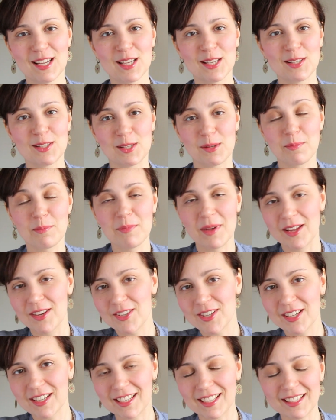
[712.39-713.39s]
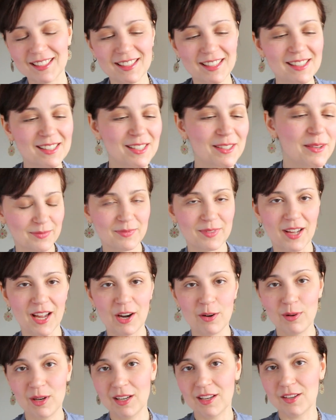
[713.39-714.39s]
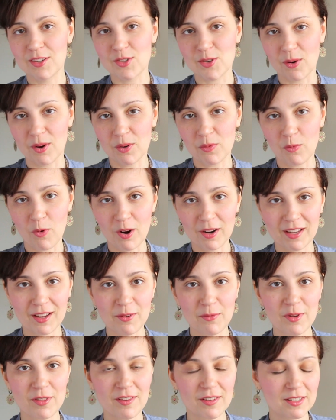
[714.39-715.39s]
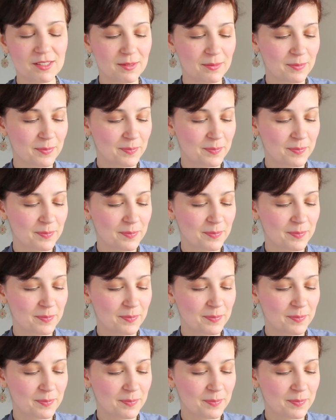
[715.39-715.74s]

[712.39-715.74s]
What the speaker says: some magic in it. I really enjoyed working with it.